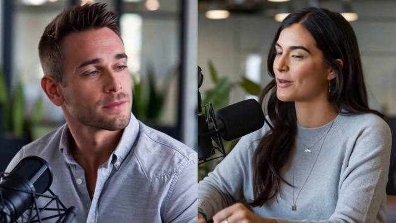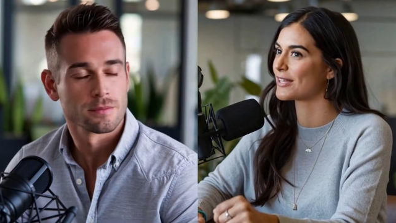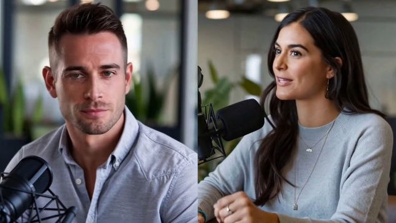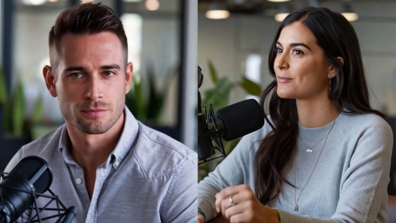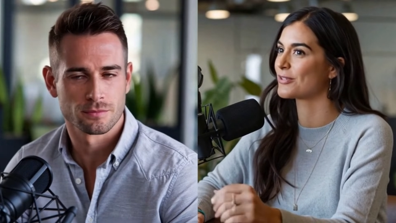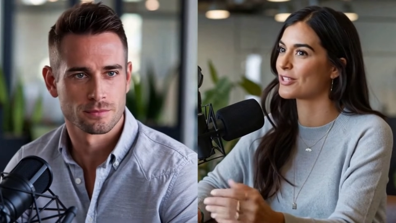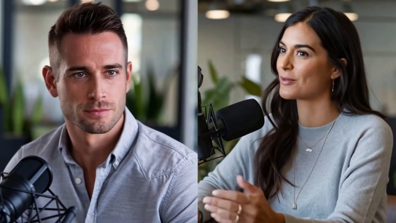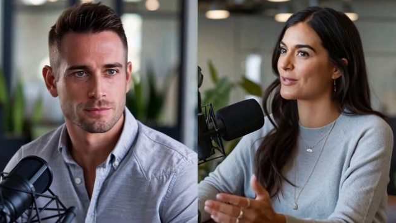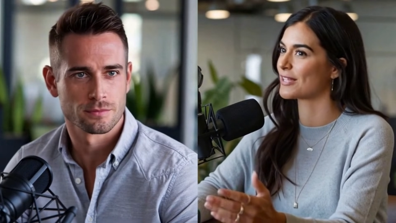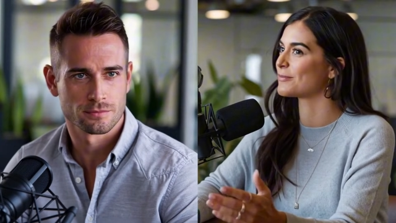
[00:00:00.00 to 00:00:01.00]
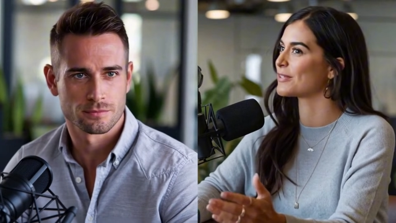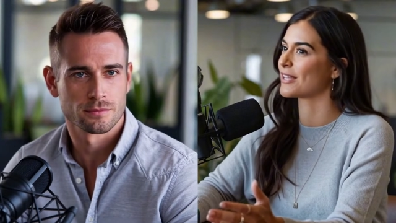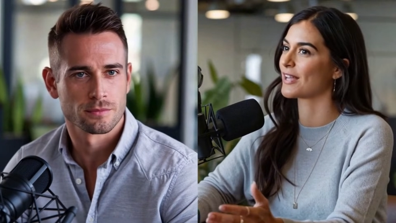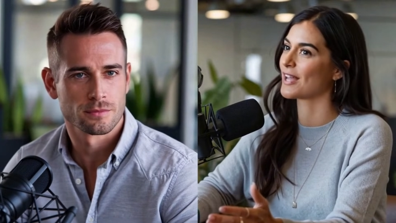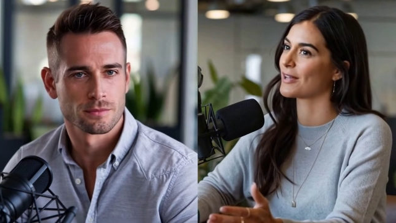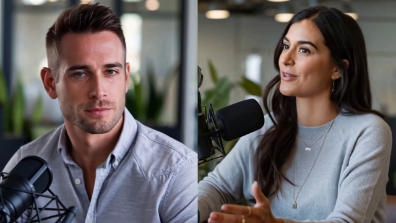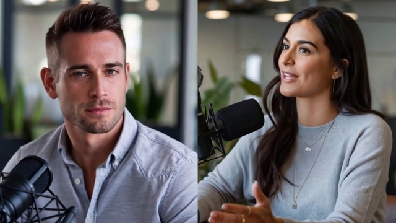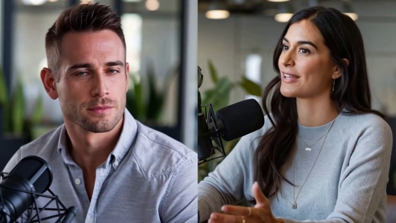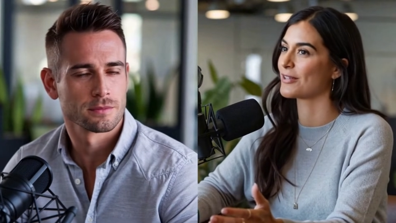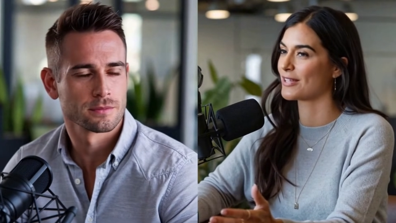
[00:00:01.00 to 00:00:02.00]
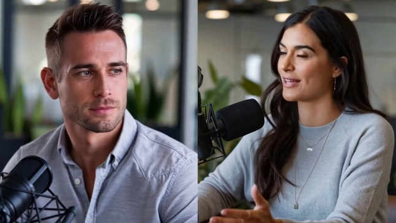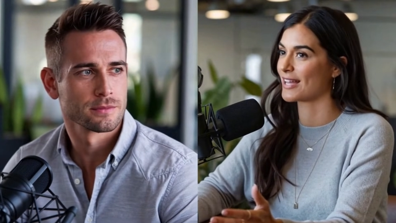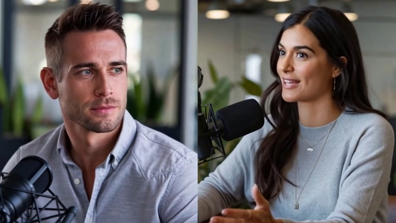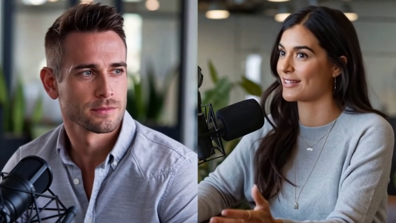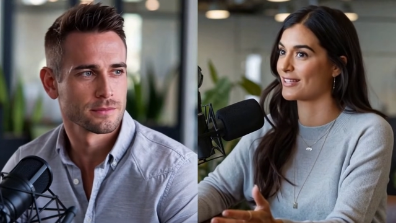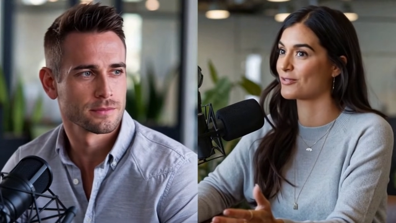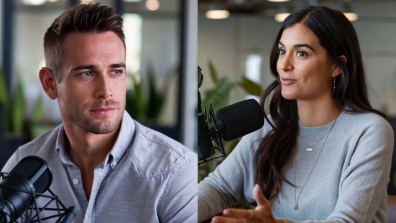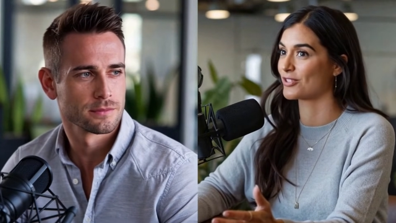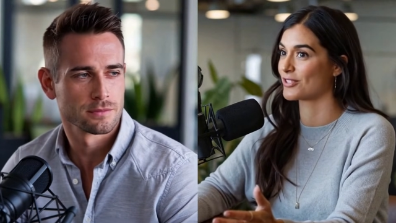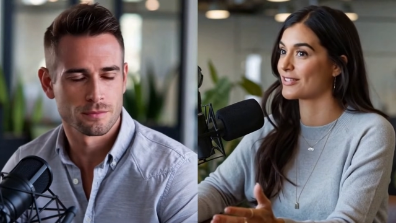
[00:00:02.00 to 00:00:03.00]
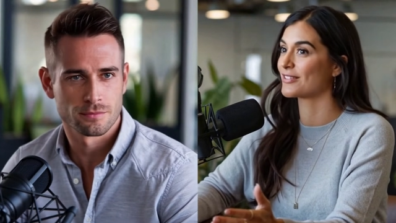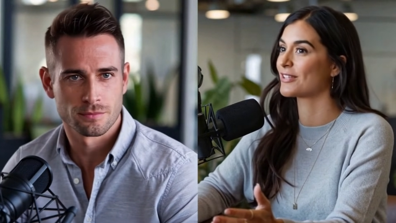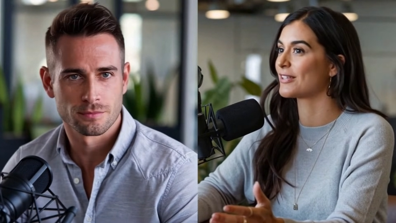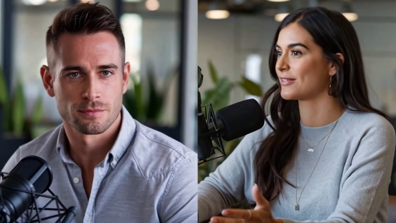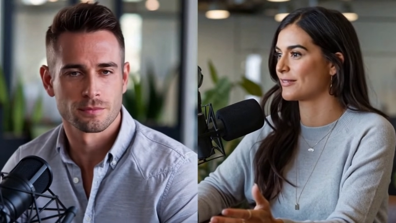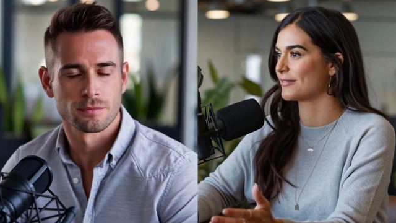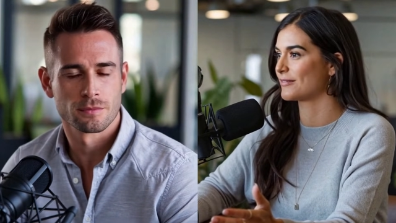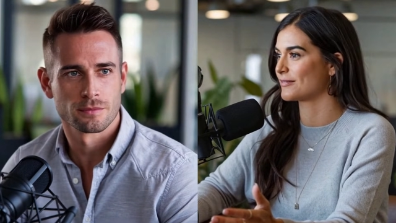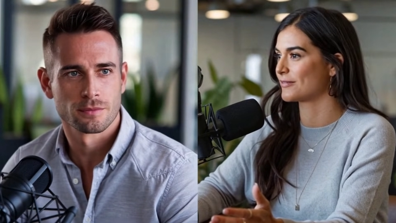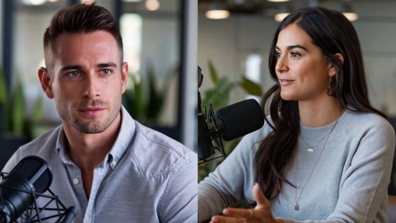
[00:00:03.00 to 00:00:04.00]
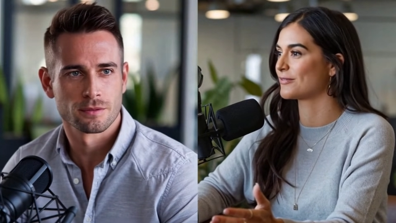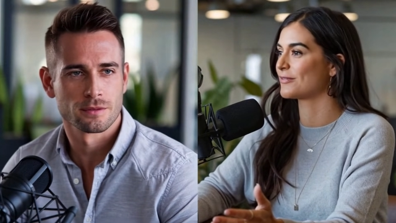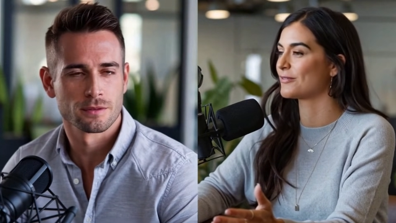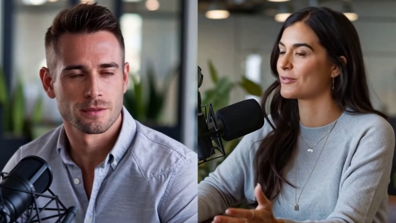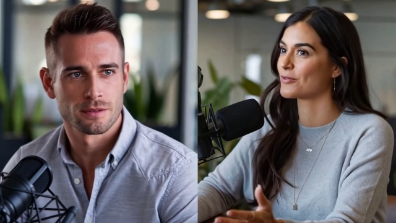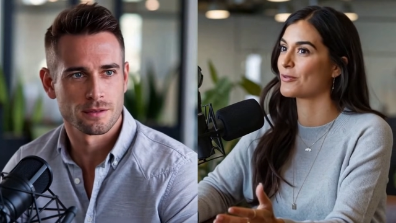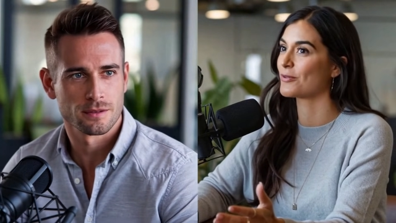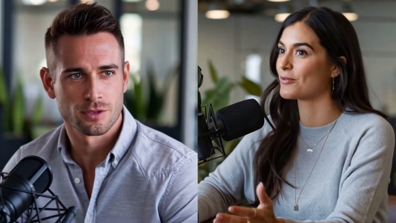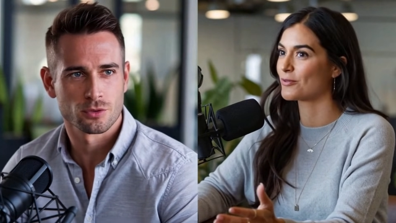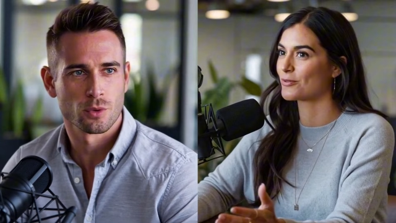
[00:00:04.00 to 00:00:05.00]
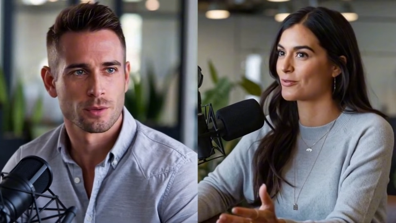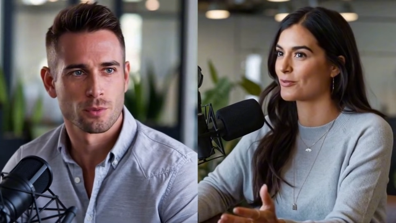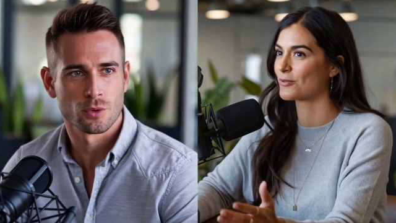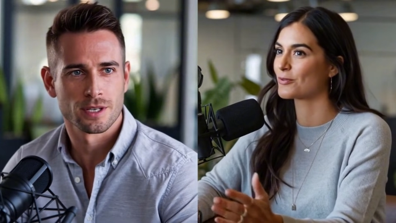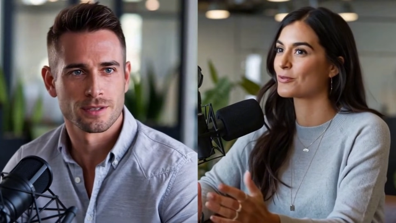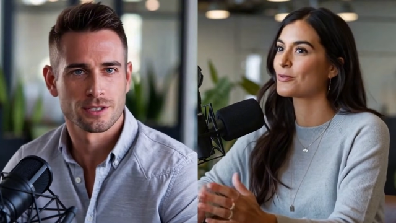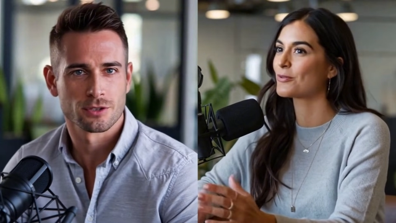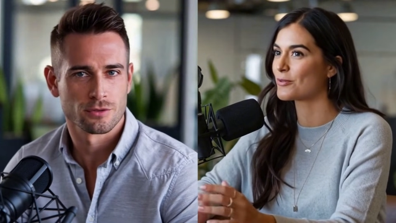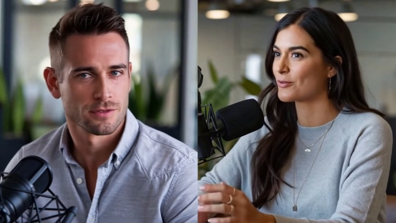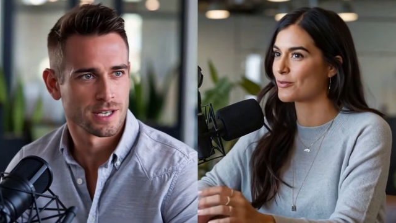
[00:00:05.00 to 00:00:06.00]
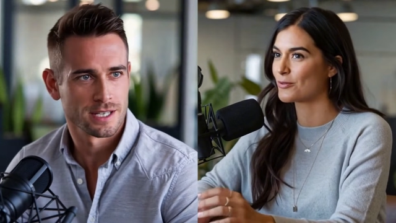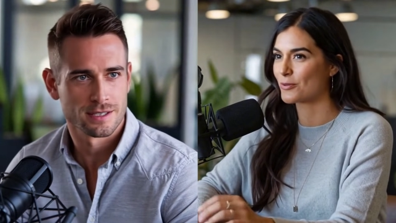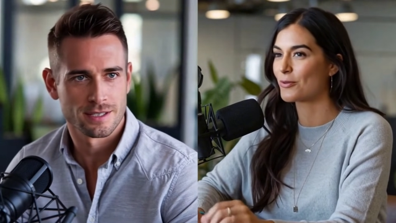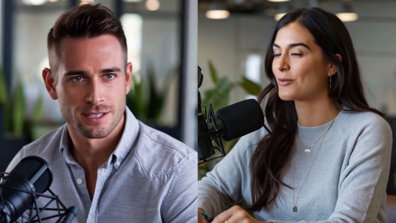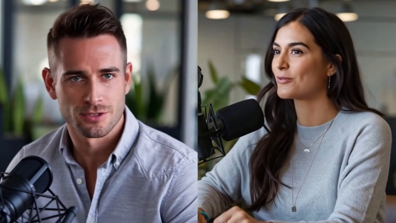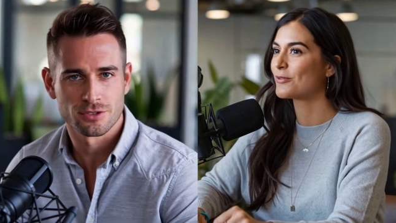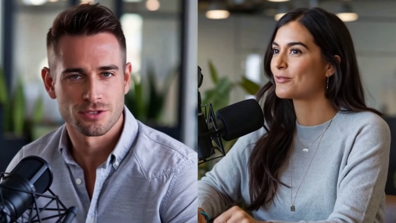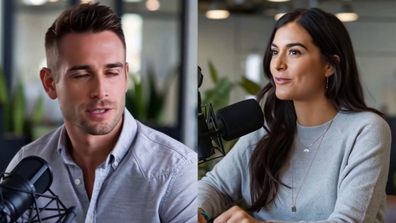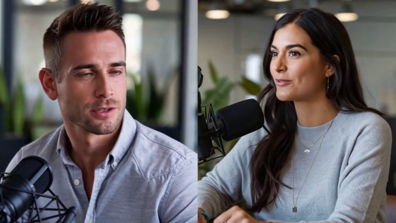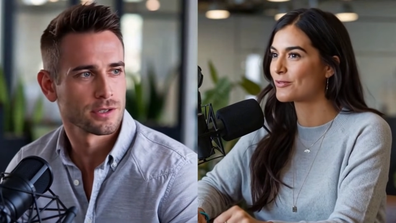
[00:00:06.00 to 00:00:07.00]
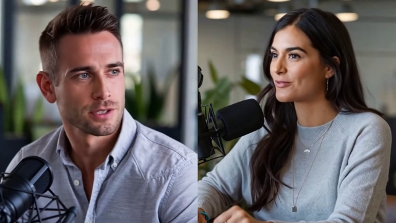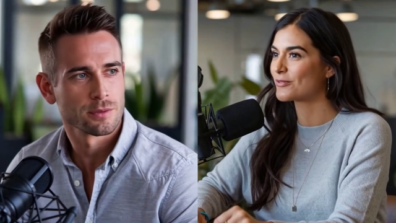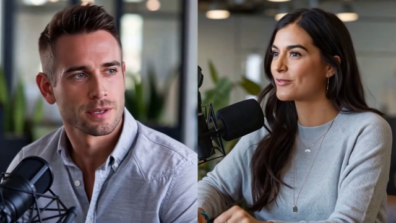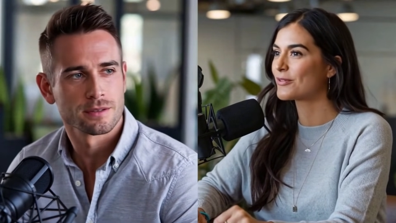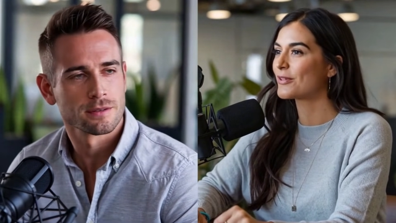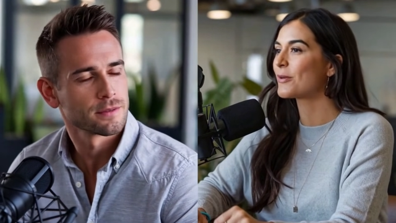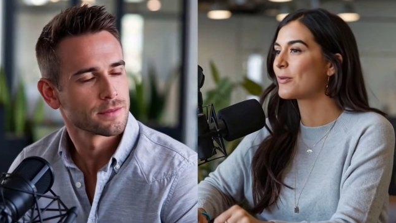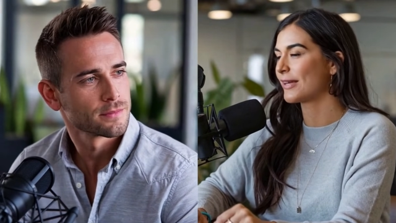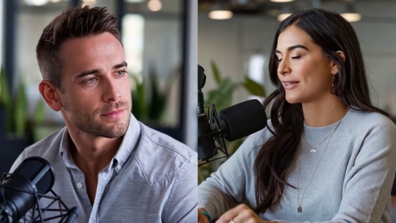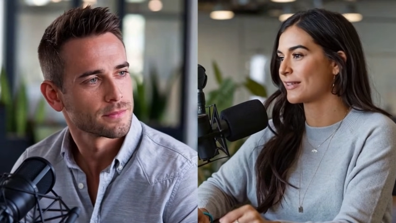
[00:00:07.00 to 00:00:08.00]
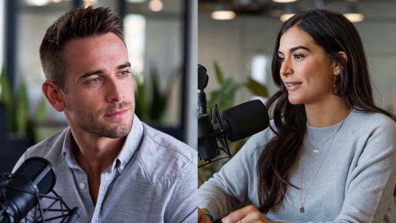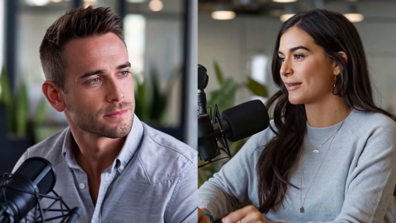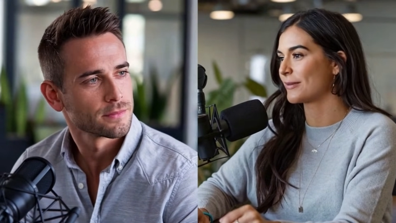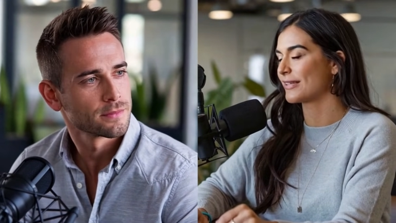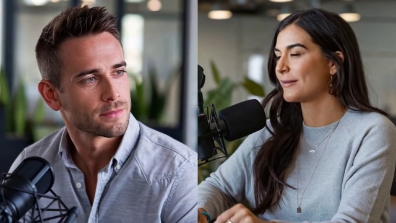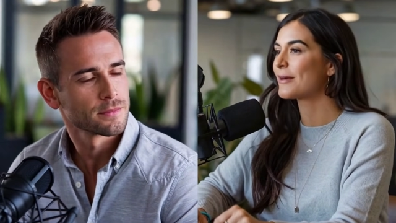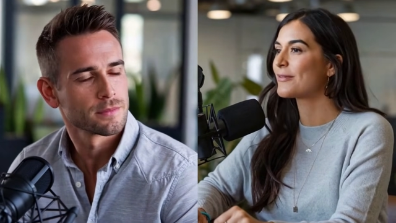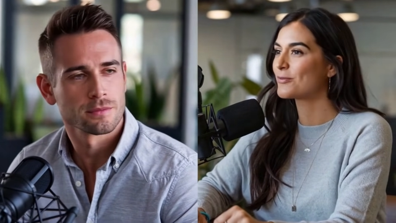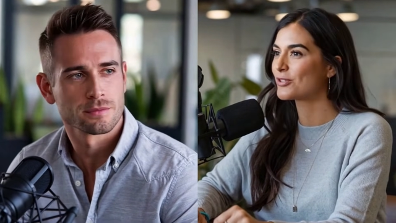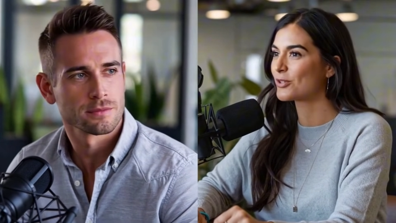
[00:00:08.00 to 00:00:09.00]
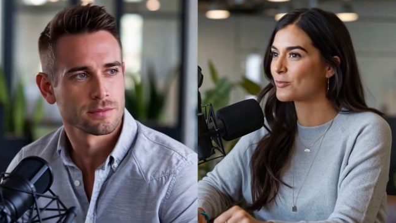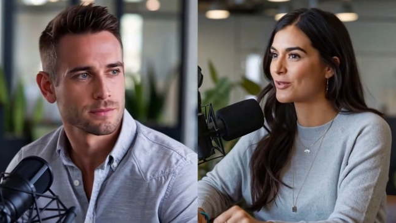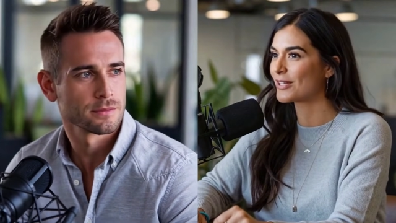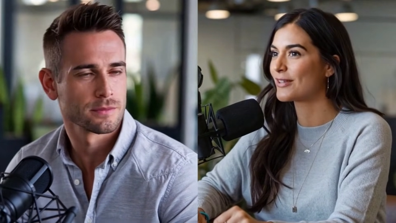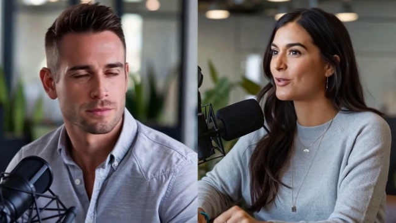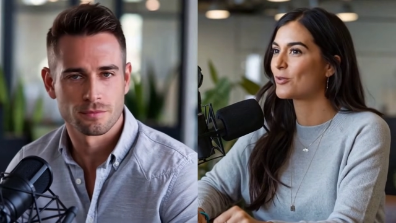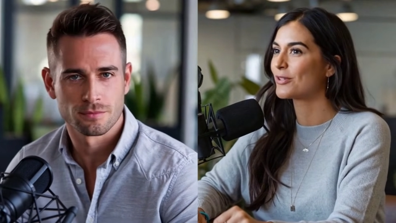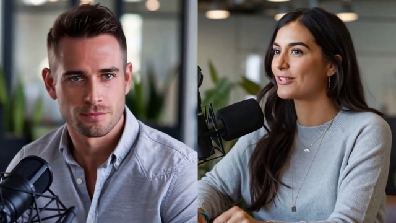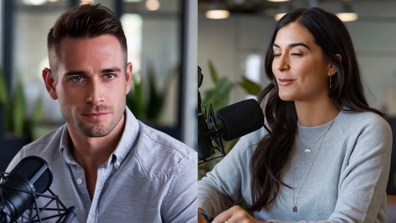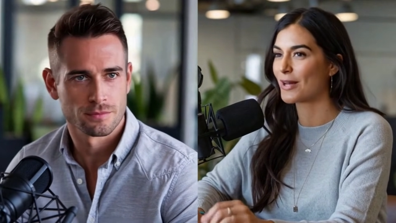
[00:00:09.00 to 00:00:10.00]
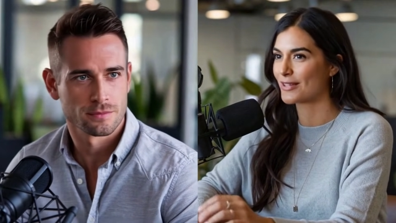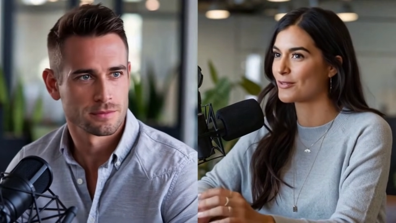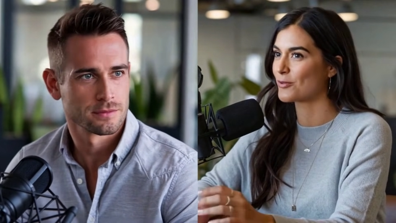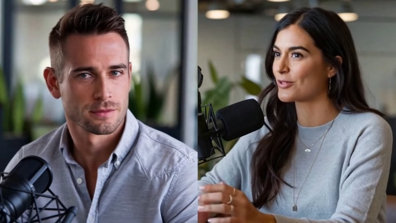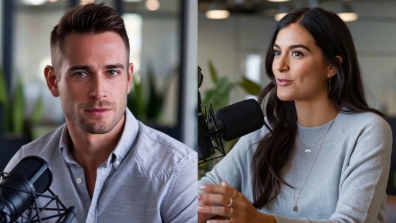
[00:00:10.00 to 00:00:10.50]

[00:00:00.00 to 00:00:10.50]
Speaker 1: lineup, is shaping up. Are there any other candidates we should consider?
Speaker 2: There's one more I think you'll find interesting, curcumin.
Speaker 1: Wait, curcumin, isn't that from turmeric, the golden spice everyone's